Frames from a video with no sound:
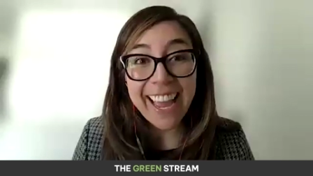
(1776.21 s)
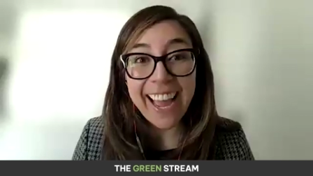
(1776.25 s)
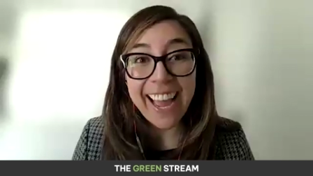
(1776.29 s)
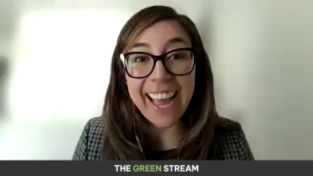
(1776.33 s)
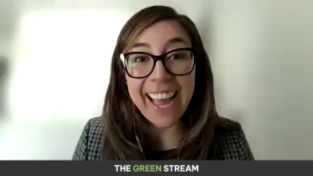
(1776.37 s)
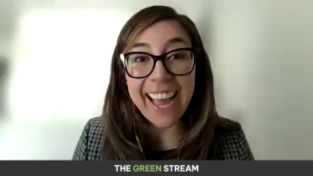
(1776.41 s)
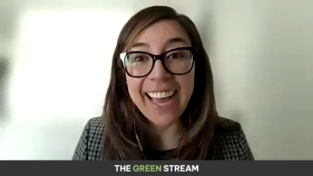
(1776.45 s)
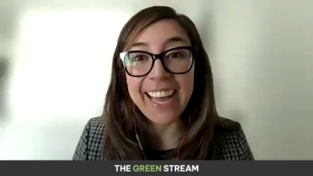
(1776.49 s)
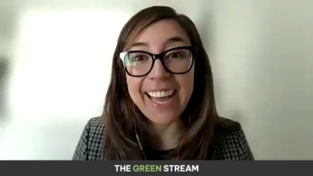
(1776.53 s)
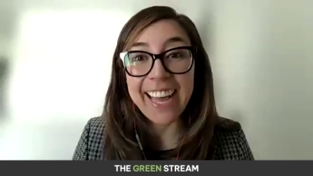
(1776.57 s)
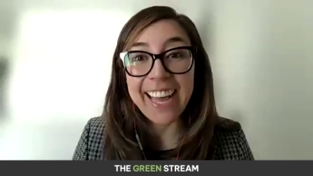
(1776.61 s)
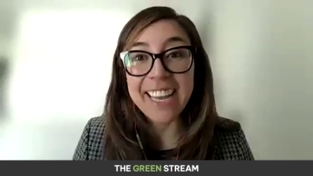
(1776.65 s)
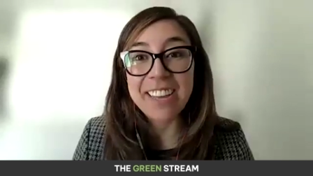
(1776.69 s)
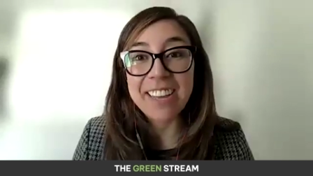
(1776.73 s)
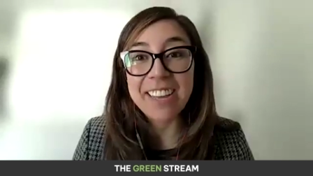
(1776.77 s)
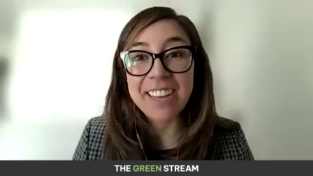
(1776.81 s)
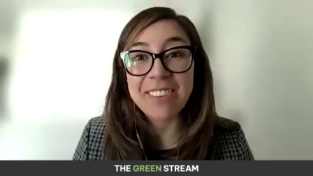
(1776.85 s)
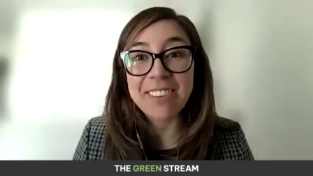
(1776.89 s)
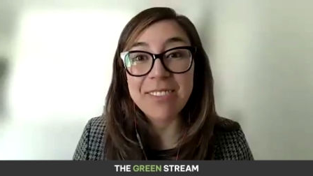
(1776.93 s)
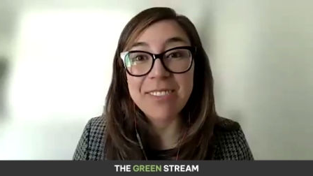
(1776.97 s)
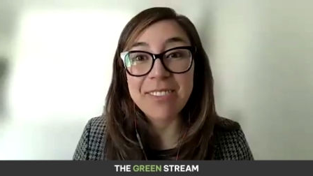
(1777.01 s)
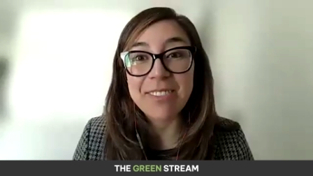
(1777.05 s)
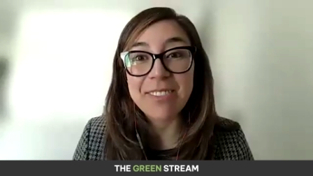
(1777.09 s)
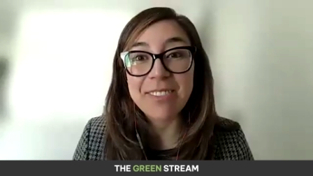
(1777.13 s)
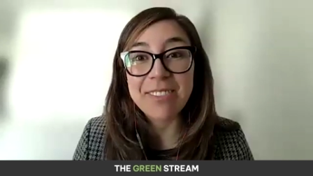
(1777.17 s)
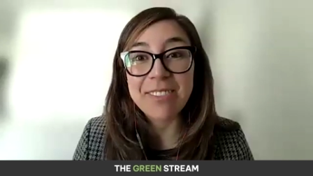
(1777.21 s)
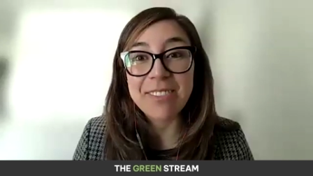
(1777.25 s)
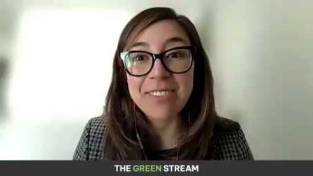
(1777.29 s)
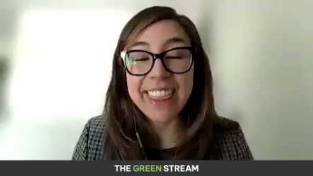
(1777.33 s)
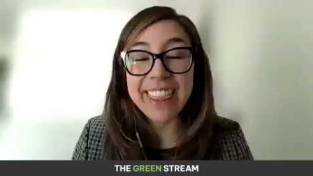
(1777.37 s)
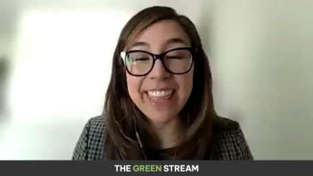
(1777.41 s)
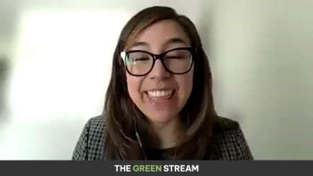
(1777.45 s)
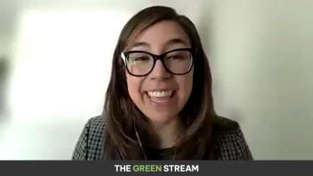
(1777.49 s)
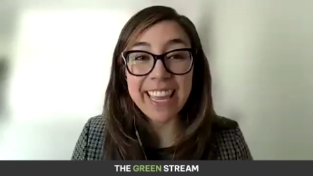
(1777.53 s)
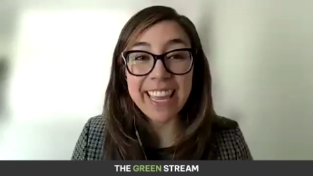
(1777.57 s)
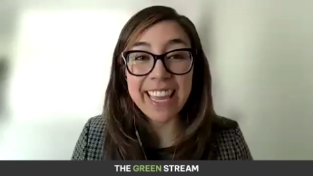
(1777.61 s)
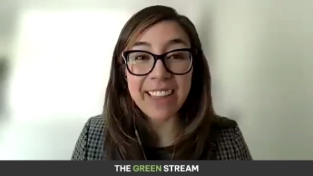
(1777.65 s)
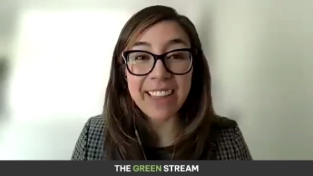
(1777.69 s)
um, I
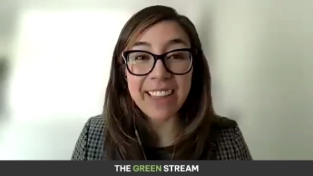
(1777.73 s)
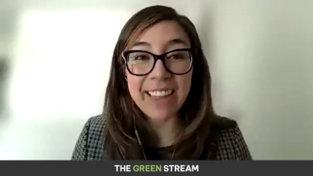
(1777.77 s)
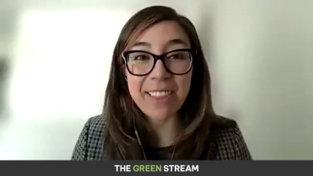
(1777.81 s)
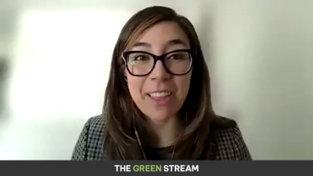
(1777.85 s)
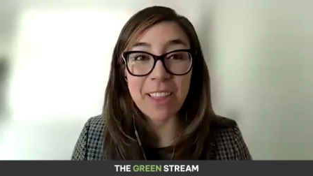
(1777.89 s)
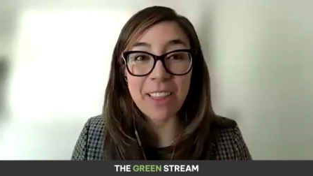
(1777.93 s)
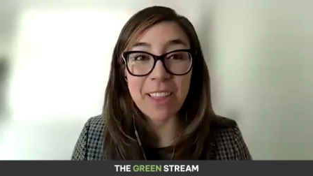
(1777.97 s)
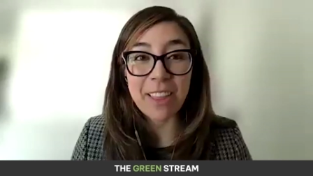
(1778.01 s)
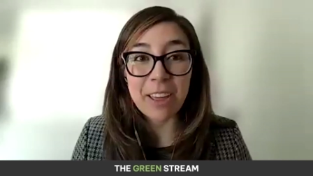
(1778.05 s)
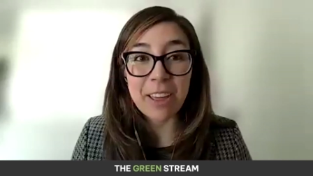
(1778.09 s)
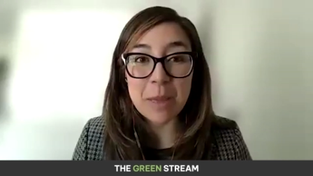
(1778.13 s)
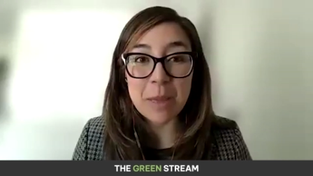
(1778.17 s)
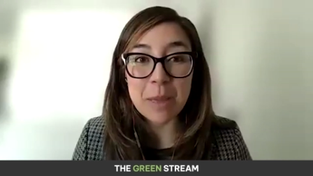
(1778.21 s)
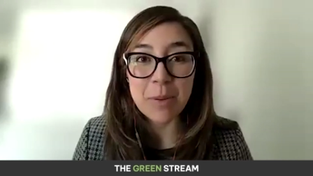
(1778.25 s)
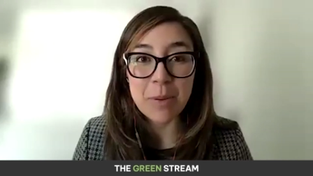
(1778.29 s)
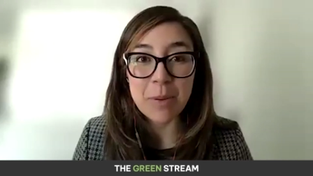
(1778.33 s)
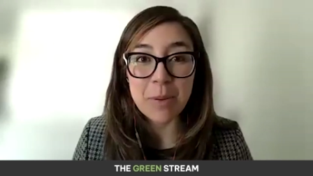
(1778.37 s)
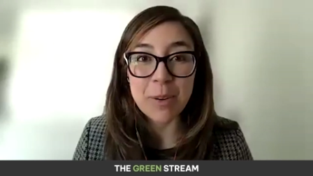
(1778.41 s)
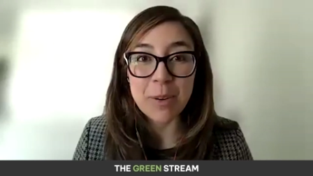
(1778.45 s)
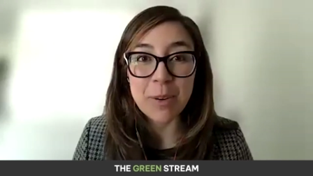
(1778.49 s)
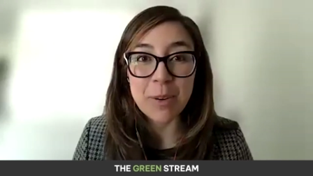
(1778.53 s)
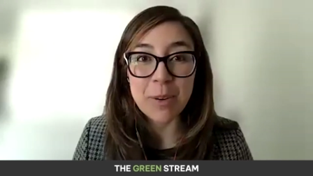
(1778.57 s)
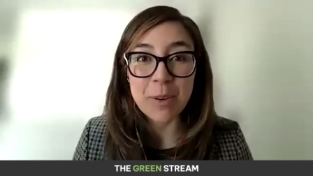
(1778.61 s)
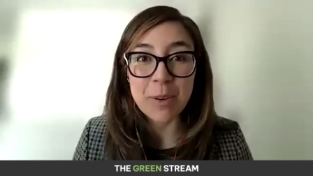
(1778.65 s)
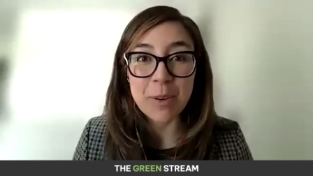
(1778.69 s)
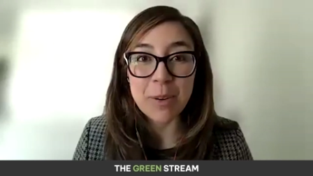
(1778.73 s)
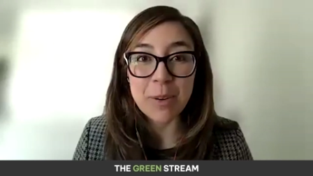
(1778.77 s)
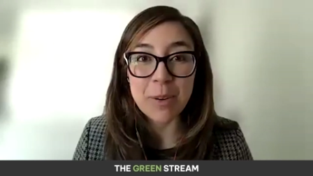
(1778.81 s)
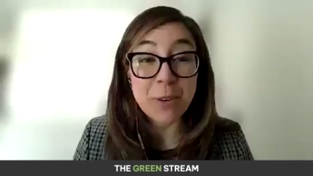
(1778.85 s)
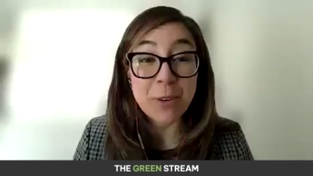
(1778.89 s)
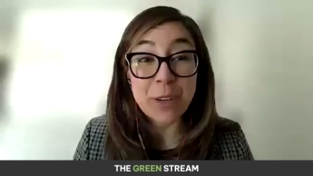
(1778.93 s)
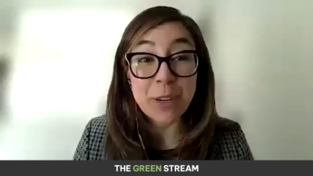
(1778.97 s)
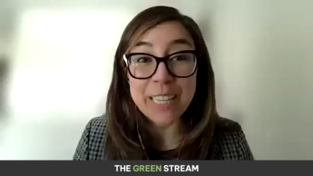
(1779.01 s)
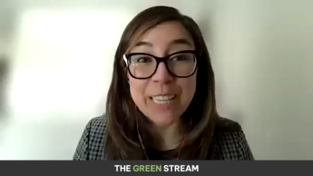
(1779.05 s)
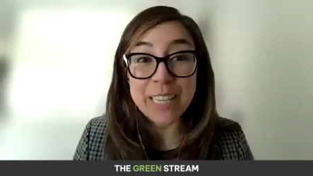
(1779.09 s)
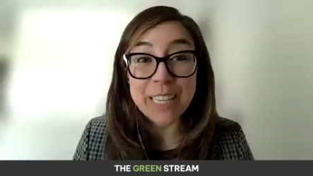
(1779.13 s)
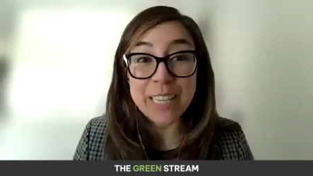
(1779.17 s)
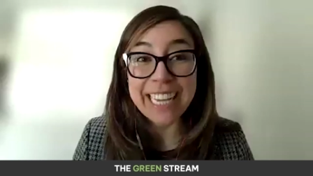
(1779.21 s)
think a lot of people don't
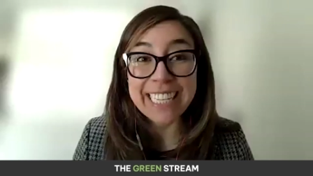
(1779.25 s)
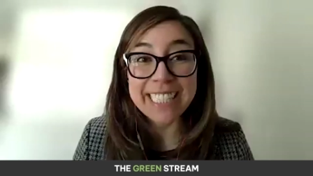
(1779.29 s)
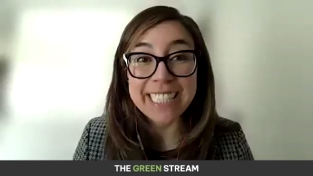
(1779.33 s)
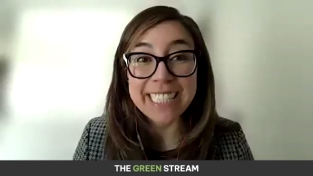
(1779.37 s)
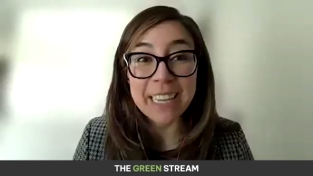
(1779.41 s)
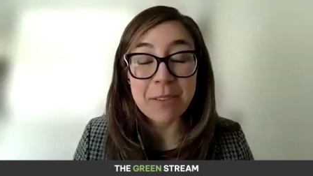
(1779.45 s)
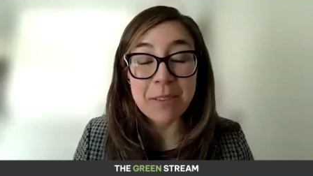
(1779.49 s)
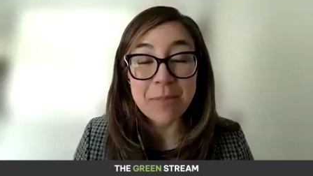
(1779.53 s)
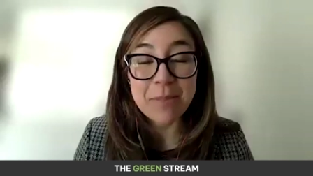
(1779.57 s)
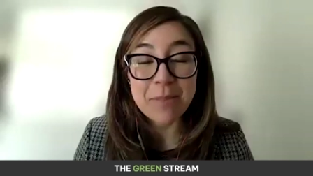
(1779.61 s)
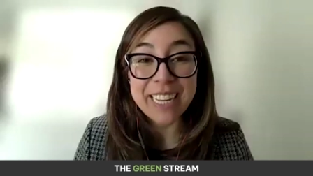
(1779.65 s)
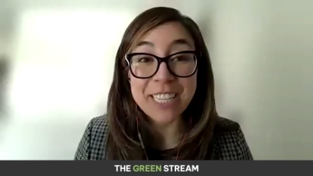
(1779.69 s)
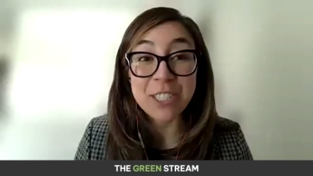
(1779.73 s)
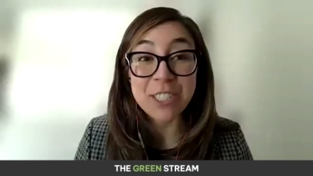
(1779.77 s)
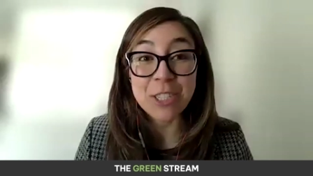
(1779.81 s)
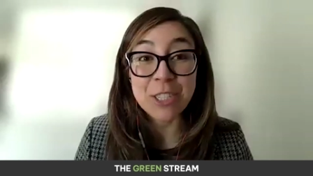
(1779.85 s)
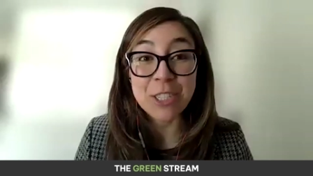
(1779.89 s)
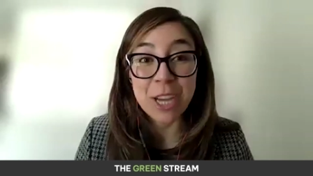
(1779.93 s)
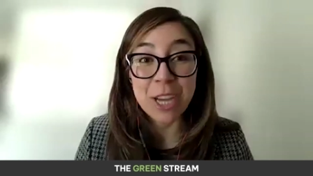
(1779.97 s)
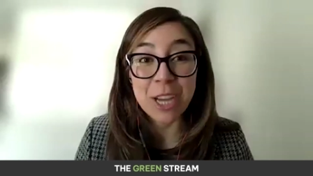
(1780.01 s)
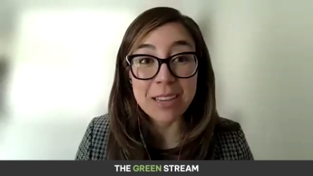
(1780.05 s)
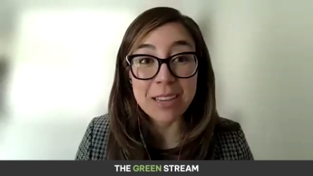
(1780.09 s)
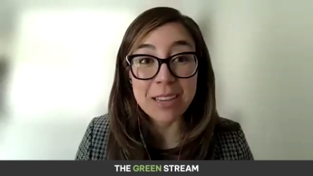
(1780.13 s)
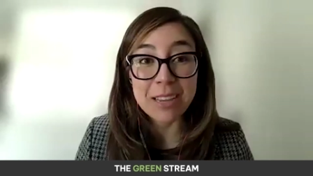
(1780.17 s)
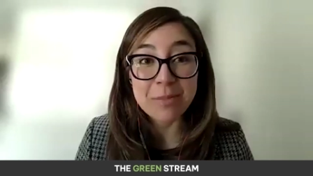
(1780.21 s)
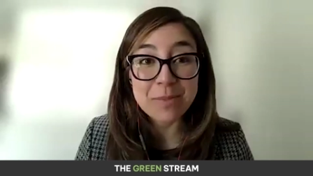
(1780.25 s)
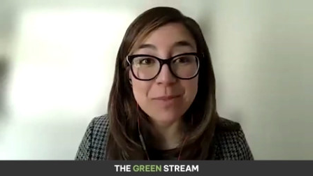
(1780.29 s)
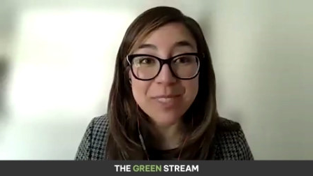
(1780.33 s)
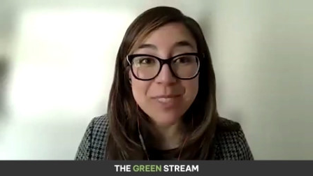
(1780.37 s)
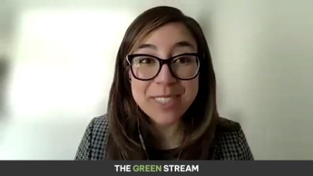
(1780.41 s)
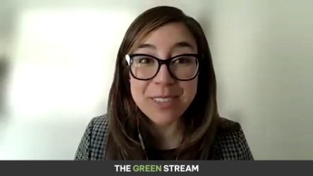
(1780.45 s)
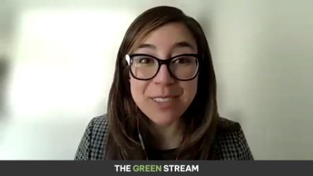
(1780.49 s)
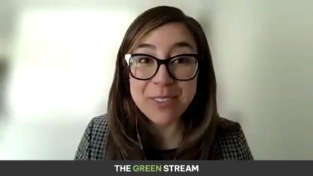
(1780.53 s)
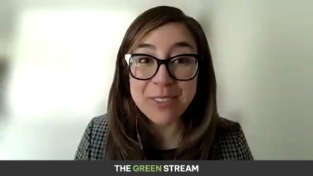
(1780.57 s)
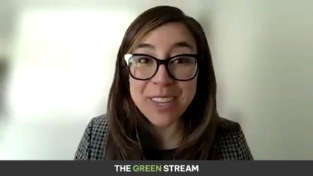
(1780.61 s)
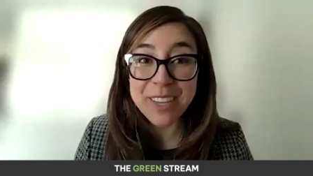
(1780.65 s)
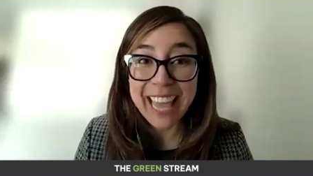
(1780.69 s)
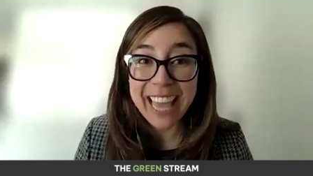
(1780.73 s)
realize how many gems we
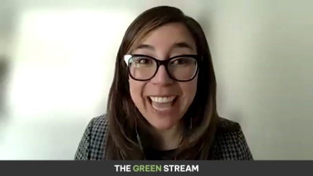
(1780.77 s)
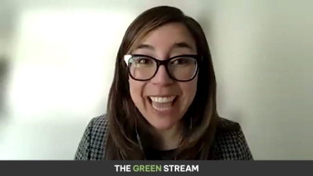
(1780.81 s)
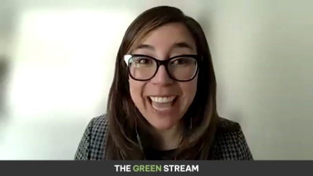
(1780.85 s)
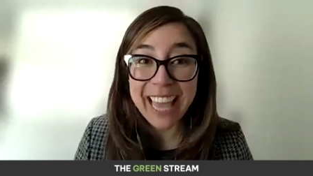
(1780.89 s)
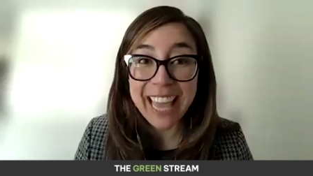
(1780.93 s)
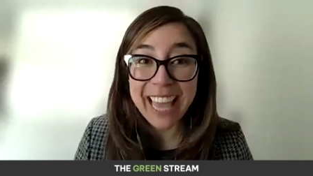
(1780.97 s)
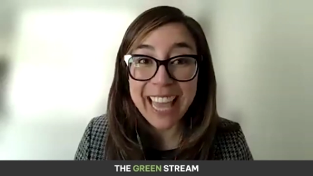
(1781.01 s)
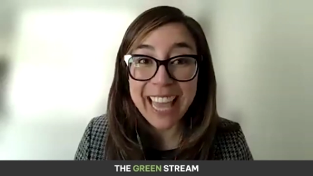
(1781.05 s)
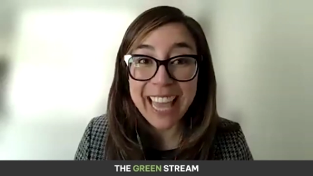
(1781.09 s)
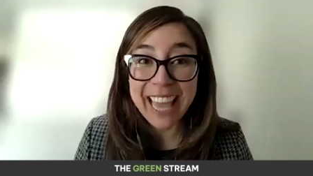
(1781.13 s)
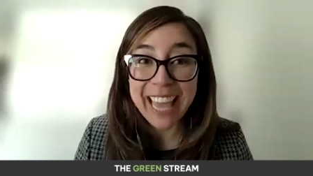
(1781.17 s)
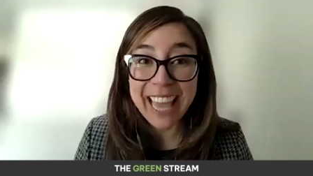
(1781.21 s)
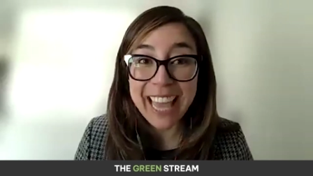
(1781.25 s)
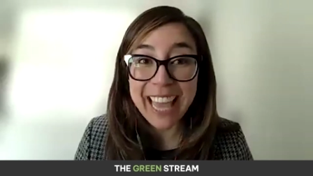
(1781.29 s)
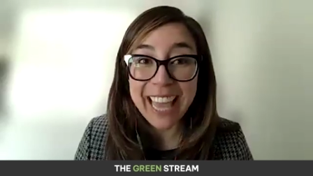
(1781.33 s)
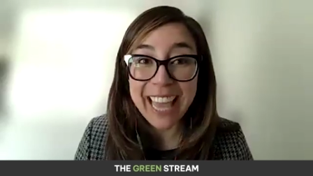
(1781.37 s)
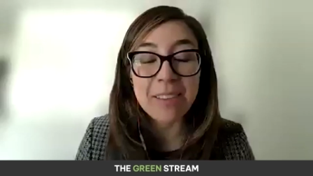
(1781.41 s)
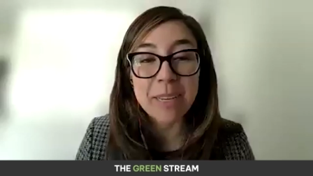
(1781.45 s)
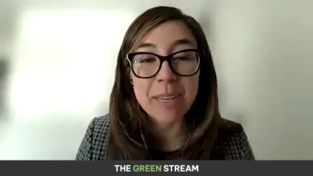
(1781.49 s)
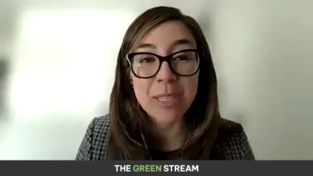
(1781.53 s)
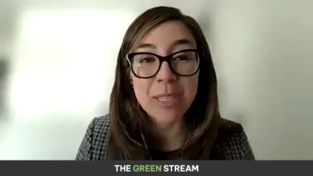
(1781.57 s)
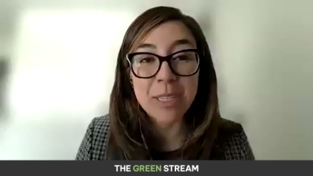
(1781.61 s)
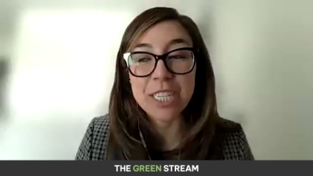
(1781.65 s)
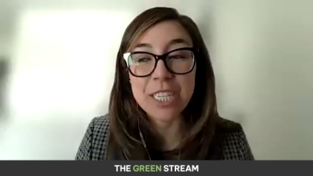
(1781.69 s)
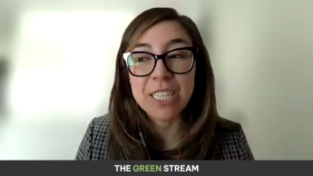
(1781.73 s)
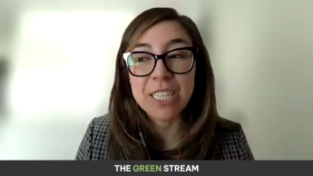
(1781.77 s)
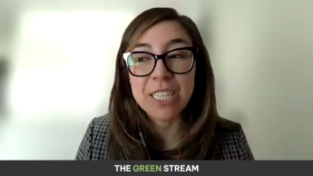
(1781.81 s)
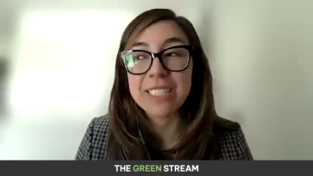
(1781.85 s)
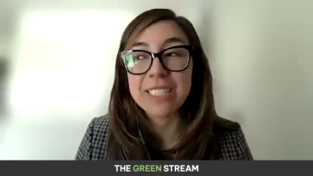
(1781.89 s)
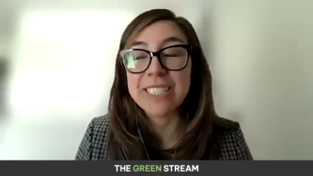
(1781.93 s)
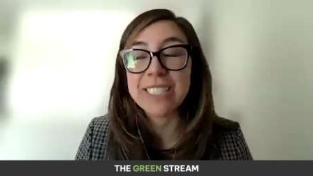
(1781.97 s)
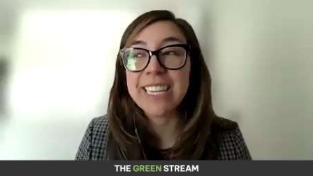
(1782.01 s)
have. I mentioned